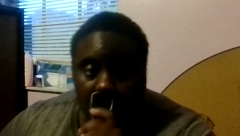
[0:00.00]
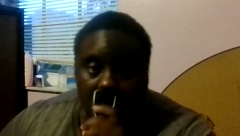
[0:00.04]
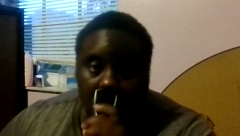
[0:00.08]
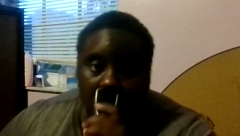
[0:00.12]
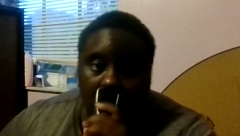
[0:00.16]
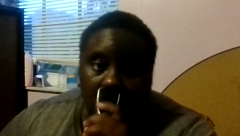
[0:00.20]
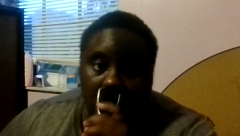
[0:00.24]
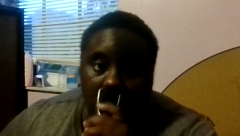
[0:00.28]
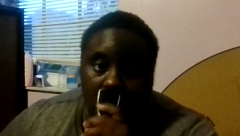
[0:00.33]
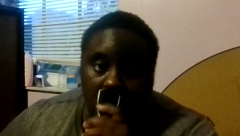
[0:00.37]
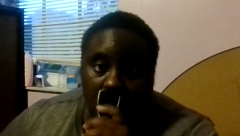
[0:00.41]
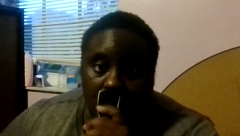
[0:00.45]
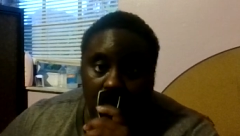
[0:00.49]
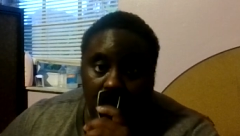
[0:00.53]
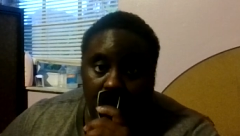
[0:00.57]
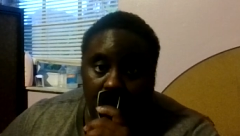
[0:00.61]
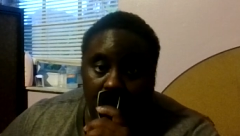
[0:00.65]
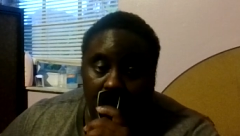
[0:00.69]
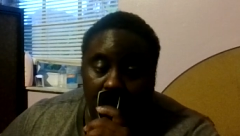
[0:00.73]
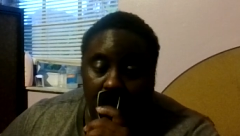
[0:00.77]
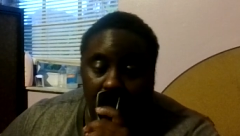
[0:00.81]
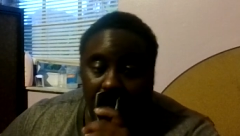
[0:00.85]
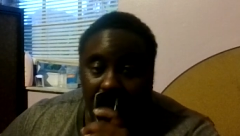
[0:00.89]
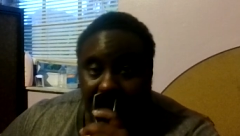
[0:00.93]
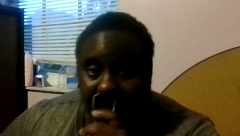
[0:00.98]
and oh,
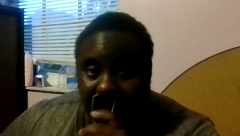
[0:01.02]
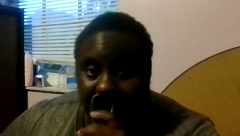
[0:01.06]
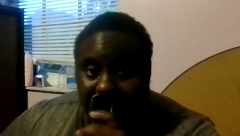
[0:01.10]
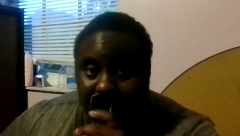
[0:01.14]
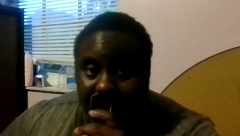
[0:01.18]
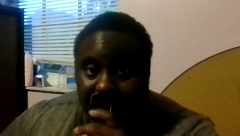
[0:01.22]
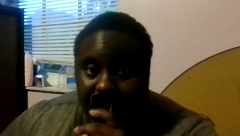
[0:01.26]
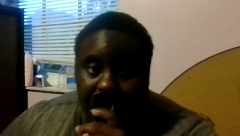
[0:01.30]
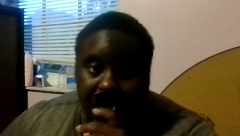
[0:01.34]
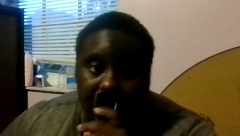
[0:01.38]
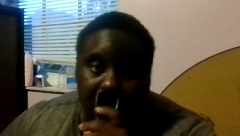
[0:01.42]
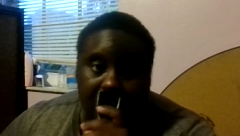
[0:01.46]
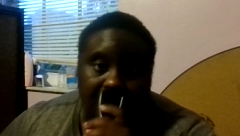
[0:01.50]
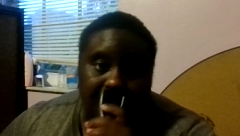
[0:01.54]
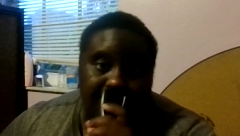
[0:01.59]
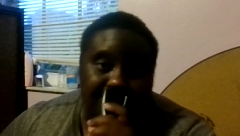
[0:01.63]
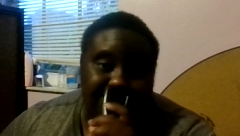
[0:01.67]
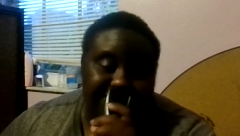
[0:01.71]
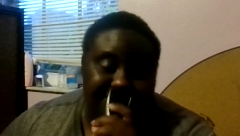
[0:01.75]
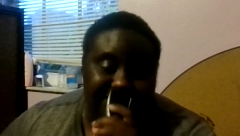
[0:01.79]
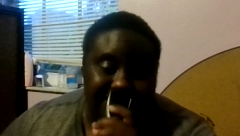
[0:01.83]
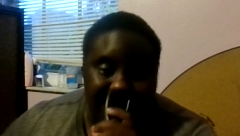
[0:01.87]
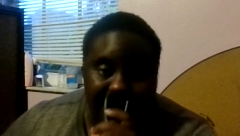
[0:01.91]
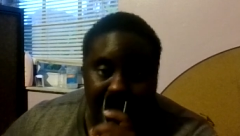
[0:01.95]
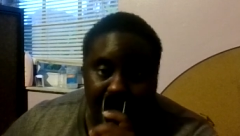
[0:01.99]
oh and, and uh,
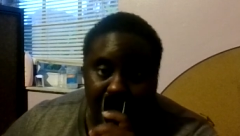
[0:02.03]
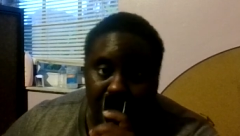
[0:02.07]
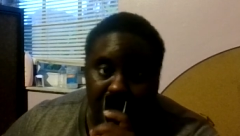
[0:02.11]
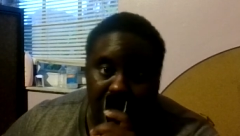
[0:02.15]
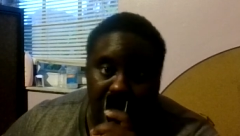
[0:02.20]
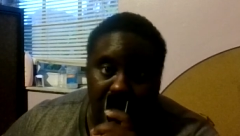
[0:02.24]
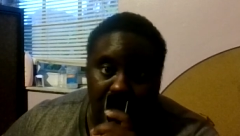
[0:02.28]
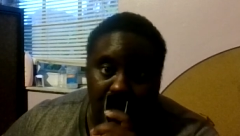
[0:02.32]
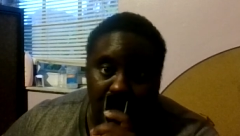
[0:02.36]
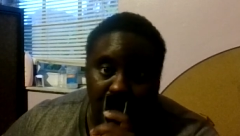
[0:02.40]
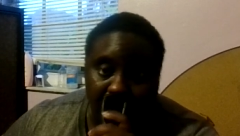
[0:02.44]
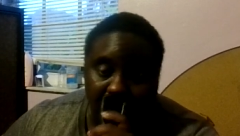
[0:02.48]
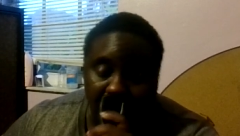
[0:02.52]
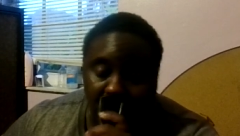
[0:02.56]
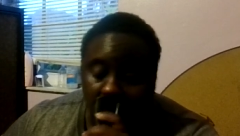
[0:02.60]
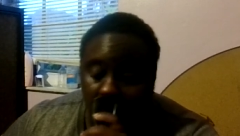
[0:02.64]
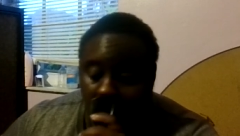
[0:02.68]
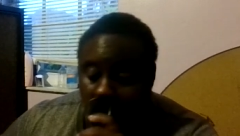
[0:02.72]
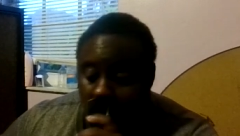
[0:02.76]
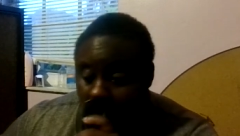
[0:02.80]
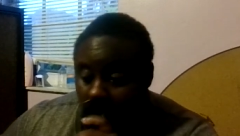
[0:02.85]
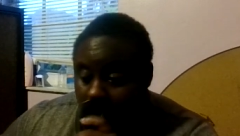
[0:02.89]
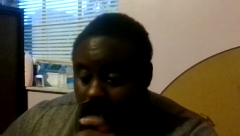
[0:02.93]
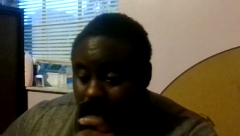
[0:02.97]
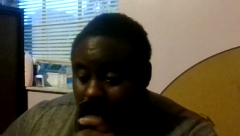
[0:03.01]
same thing with
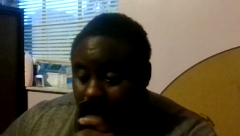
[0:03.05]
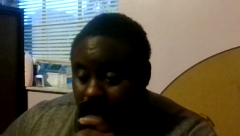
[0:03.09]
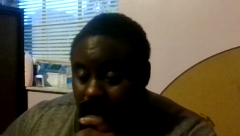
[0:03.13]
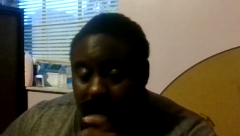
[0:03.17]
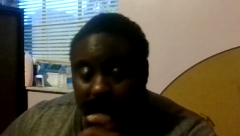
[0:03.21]
um,